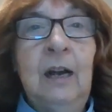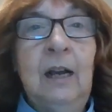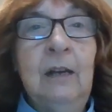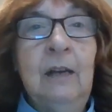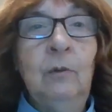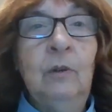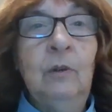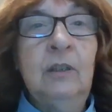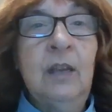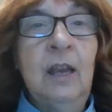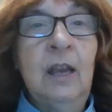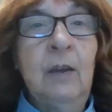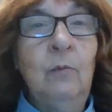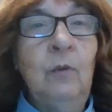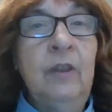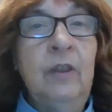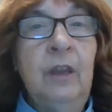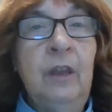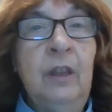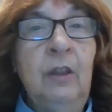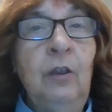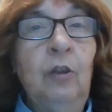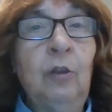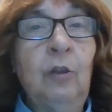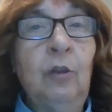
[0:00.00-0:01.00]
I would say
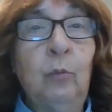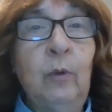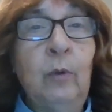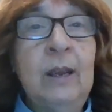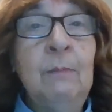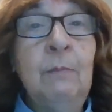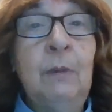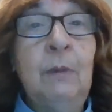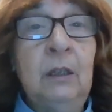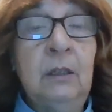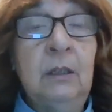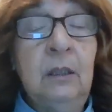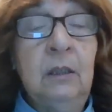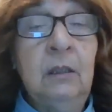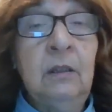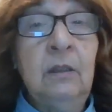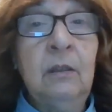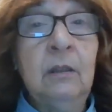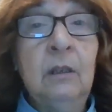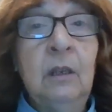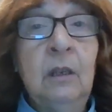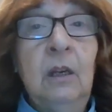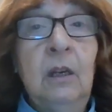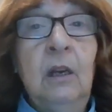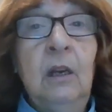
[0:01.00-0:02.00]
within three
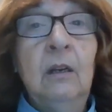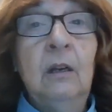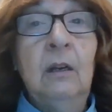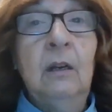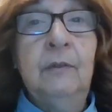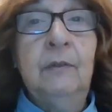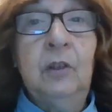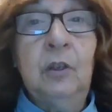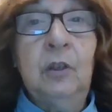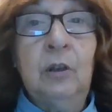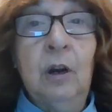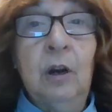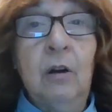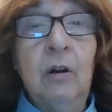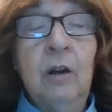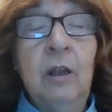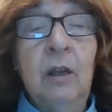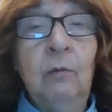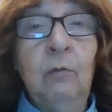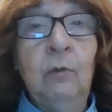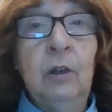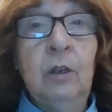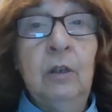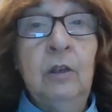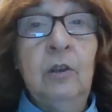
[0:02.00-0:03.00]
months of
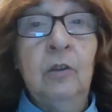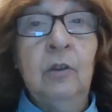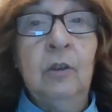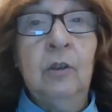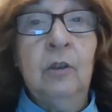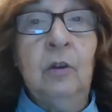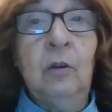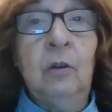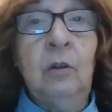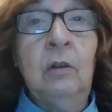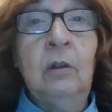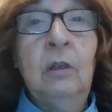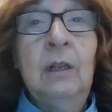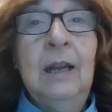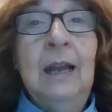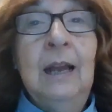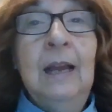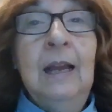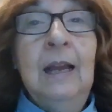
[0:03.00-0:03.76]
starting all.